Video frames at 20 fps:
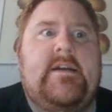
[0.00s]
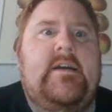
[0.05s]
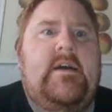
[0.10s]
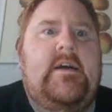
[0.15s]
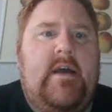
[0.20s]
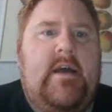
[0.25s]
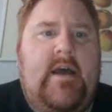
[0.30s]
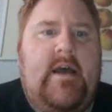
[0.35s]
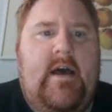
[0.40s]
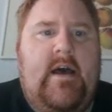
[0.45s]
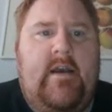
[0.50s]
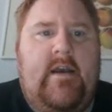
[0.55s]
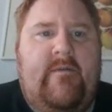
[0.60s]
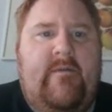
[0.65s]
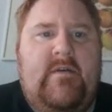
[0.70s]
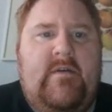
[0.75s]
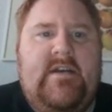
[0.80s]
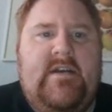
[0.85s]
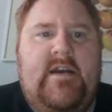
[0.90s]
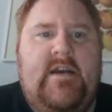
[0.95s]
And if we take
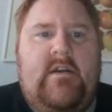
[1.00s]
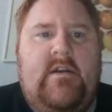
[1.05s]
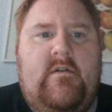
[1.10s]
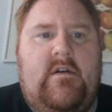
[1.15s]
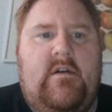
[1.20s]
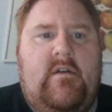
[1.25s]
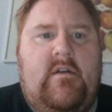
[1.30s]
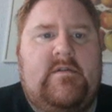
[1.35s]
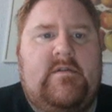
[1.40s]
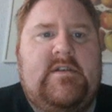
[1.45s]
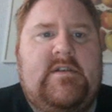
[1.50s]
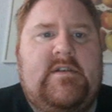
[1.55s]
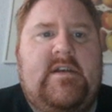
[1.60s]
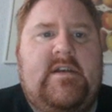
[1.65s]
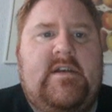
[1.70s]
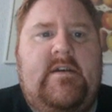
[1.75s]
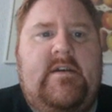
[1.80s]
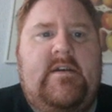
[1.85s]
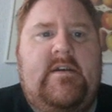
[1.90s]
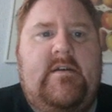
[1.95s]
a look closely,
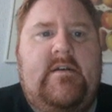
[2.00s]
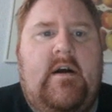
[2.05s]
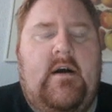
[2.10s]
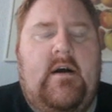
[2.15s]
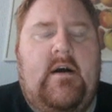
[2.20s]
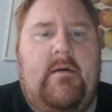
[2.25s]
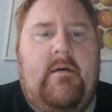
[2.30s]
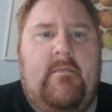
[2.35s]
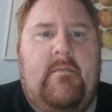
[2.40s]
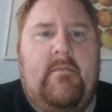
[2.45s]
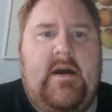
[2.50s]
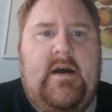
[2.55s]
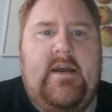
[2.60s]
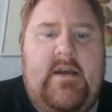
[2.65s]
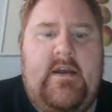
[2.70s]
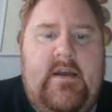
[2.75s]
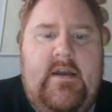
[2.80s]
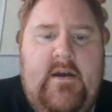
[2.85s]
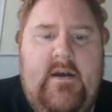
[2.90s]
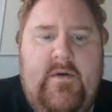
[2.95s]
my
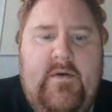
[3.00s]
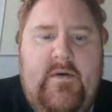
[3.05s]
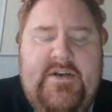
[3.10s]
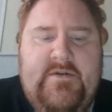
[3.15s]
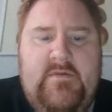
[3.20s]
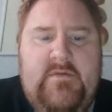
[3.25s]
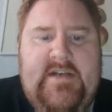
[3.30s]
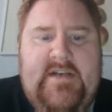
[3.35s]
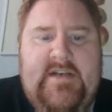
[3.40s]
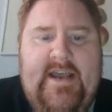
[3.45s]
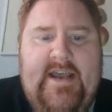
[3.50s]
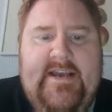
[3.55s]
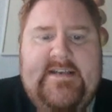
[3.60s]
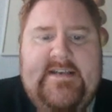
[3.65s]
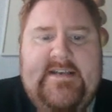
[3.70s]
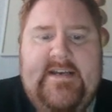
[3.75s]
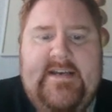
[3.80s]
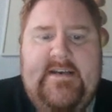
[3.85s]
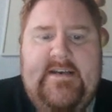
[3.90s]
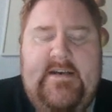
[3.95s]
equation was
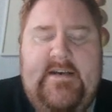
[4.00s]
18